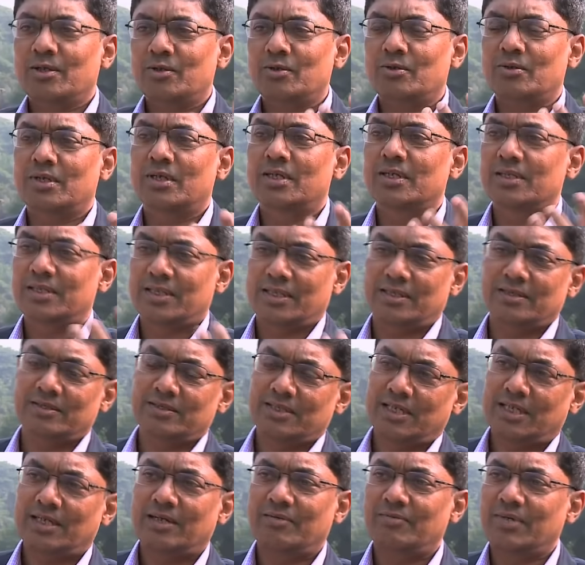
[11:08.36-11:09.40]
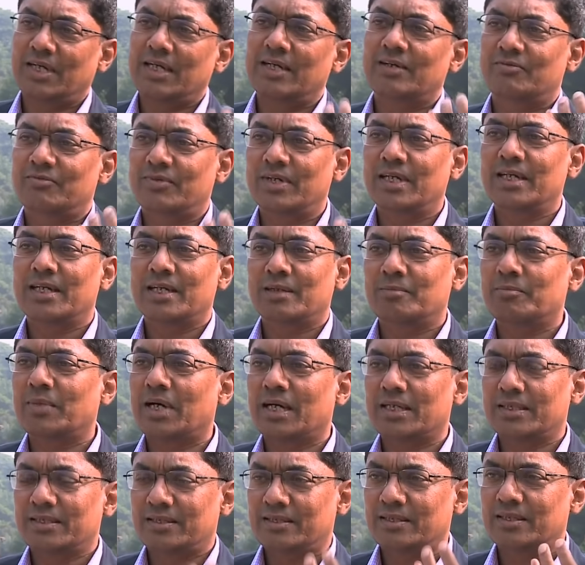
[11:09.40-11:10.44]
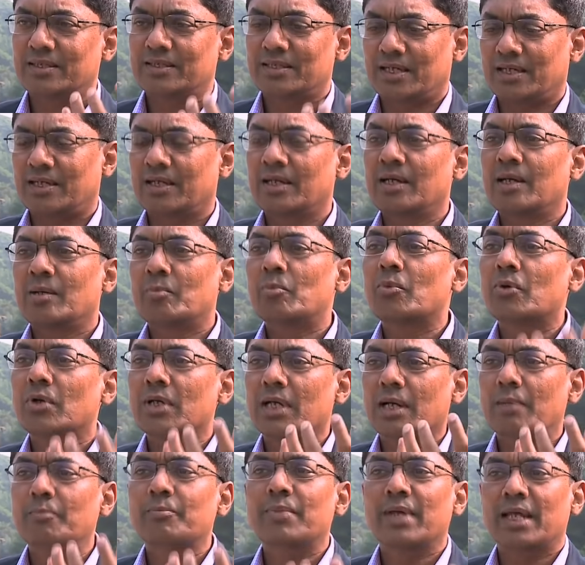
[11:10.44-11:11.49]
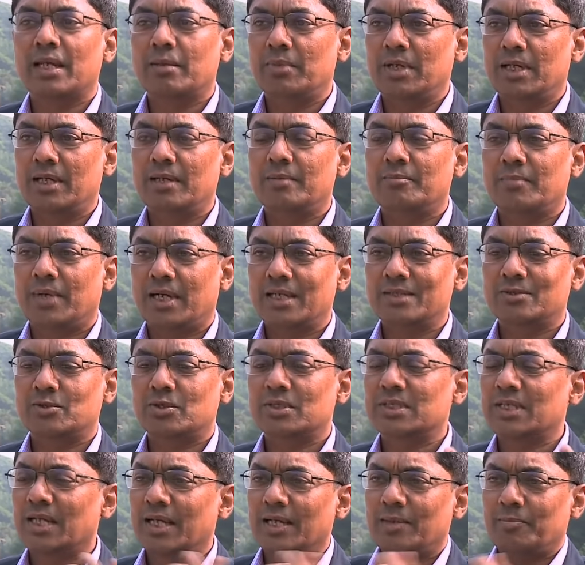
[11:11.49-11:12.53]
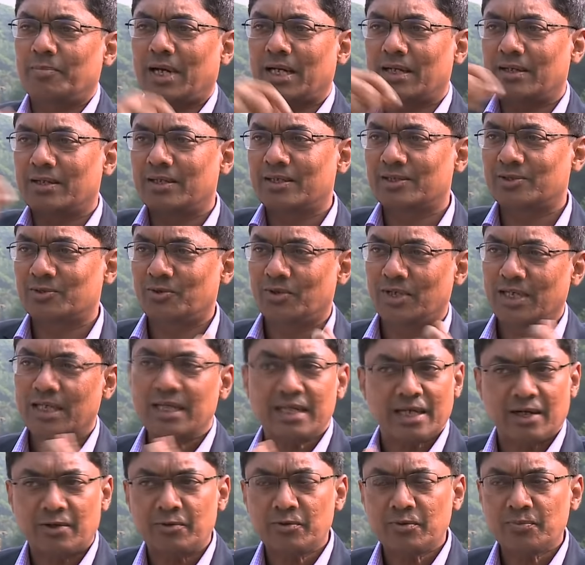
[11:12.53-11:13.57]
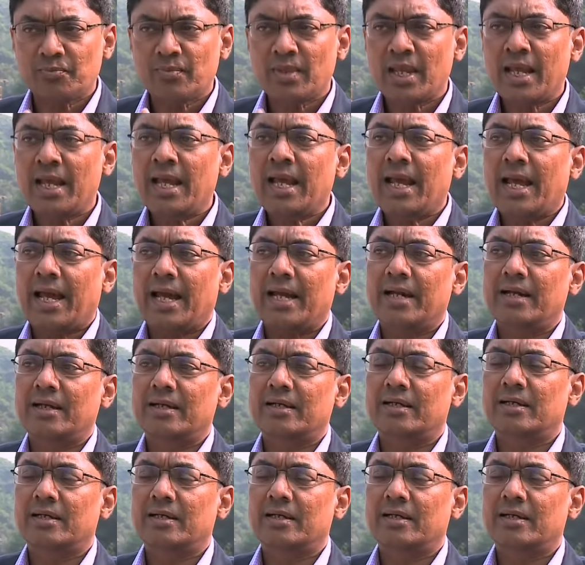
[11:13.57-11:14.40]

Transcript: you know Earth and Sun are very different in mass. These are more comparable in mass, so it's like partners going around. And